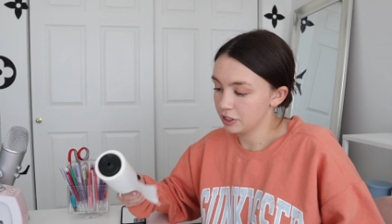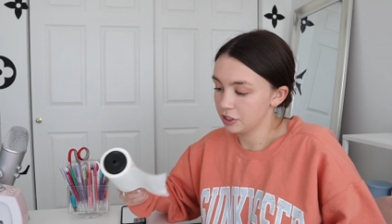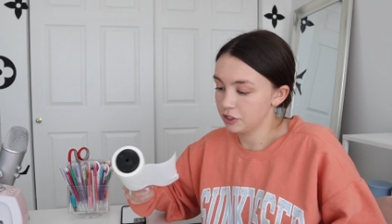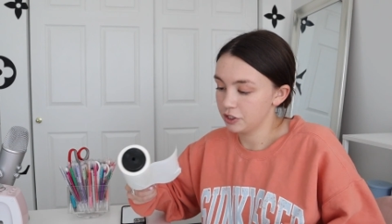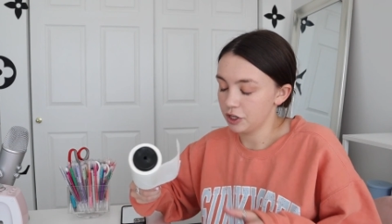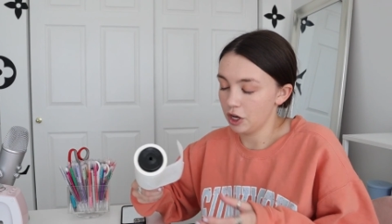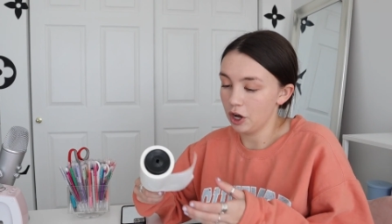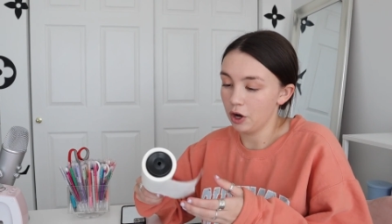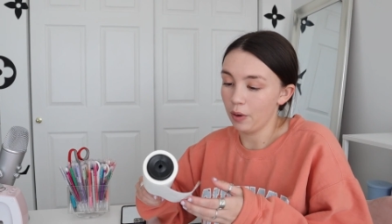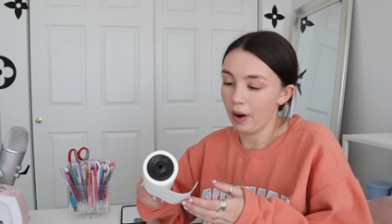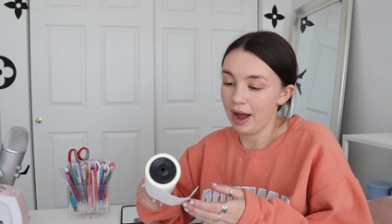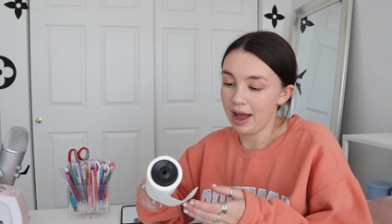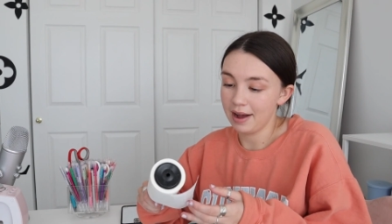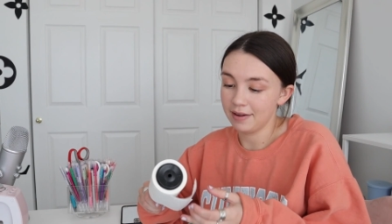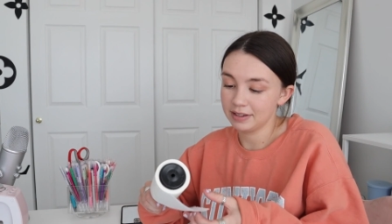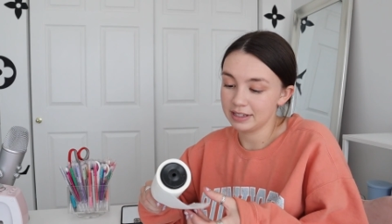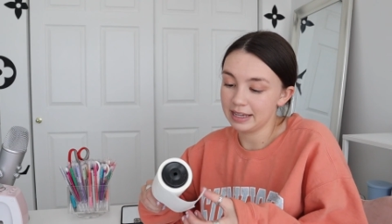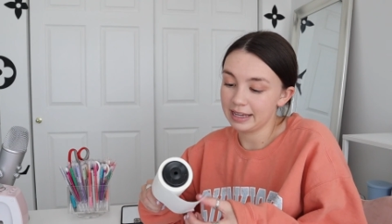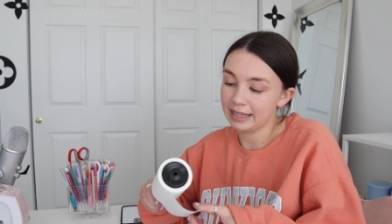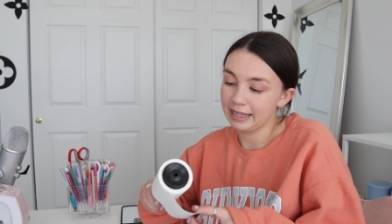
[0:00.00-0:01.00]
So I
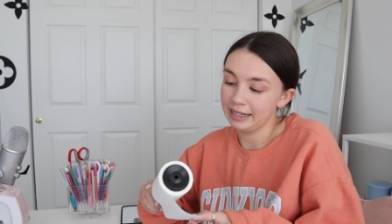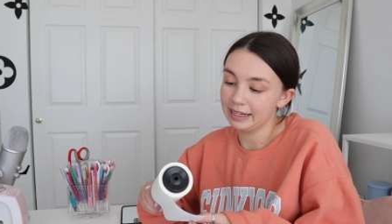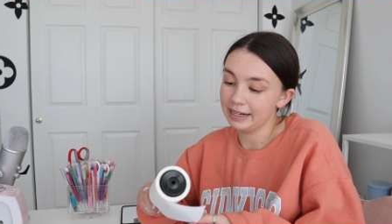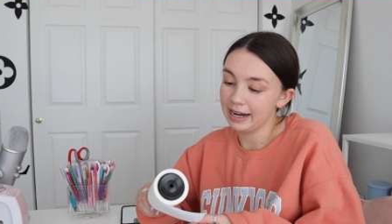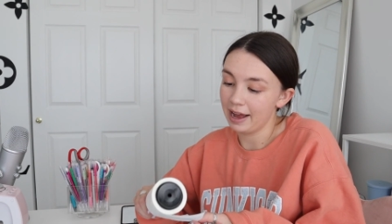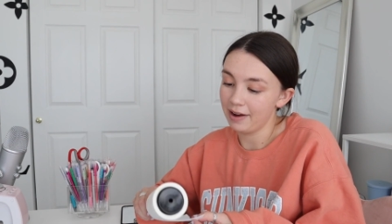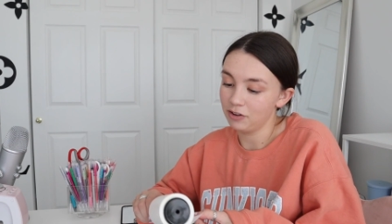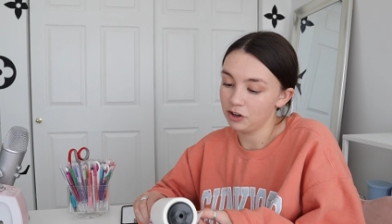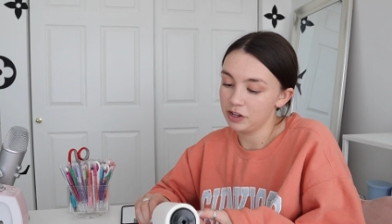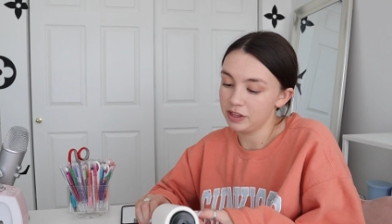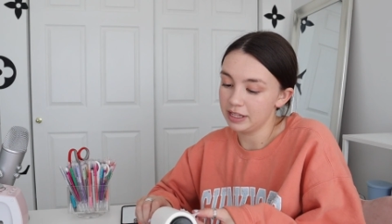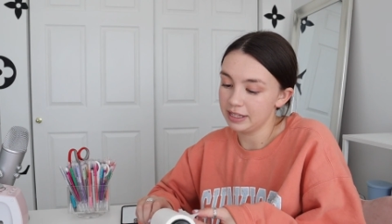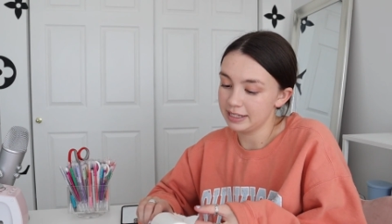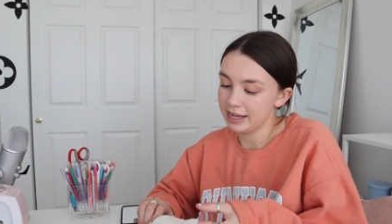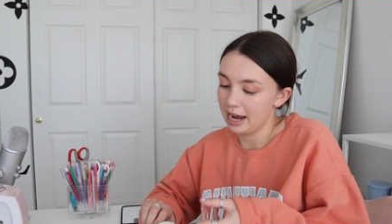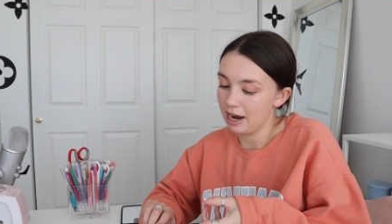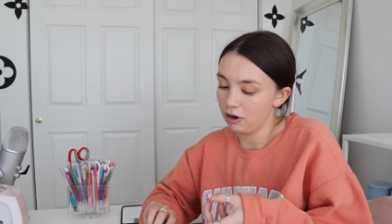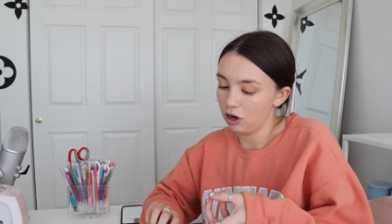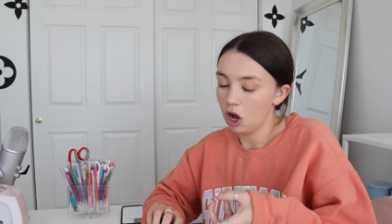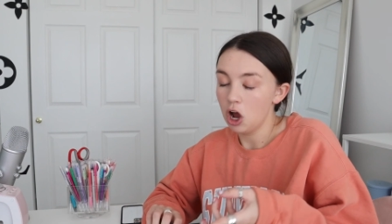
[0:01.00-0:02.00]
have to like clean everything
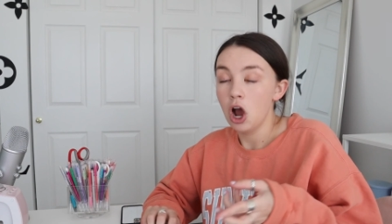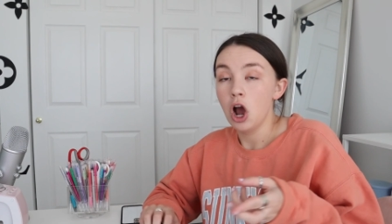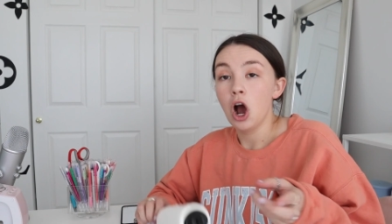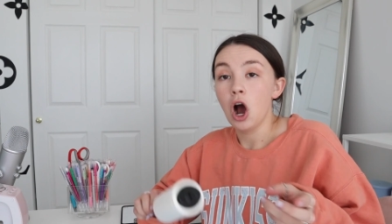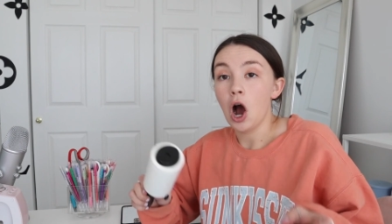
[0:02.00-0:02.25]
down